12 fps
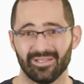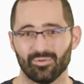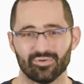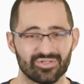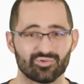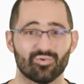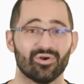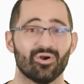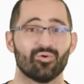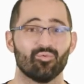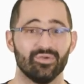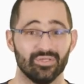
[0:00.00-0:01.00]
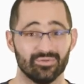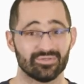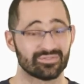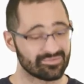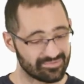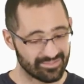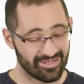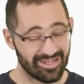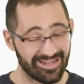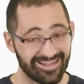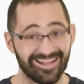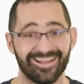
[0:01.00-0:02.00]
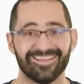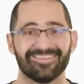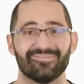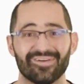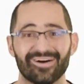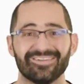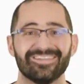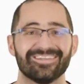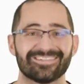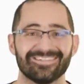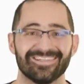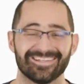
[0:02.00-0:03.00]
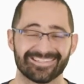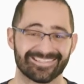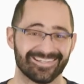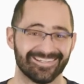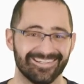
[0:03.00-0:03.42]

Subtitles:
which is where we use, ta-da, the validation dataset.